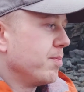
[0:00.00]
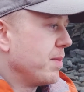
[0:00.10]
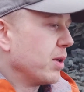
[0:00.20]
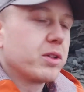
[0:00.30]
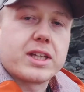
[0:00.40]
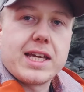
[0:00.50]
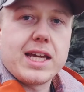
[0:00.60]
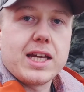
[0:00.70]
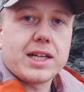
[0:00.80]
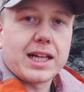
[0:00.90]

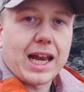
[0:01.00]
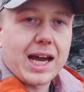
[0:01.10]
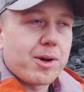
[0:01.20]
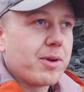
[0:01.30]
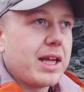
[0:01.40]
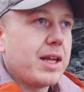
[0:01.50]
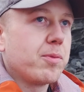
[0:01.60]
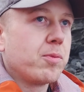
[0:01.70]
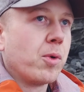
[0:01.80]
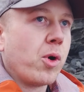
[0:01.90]
milky, cloudy
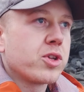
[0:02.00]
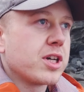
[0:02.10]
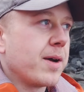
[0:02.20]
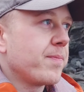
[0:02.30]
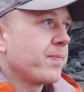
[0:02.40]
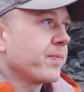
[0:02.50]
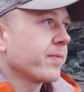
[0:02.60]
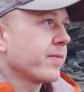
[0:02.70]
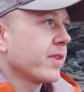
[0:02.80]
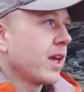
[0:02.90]
water,
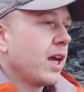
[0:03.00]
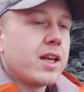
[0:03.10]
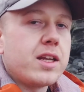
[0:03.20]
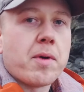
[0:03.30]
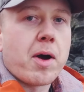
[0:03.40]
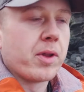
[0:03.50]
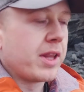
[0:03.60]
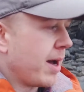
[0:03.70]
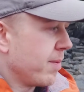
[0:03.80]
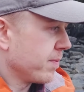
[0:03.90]
and you might want that.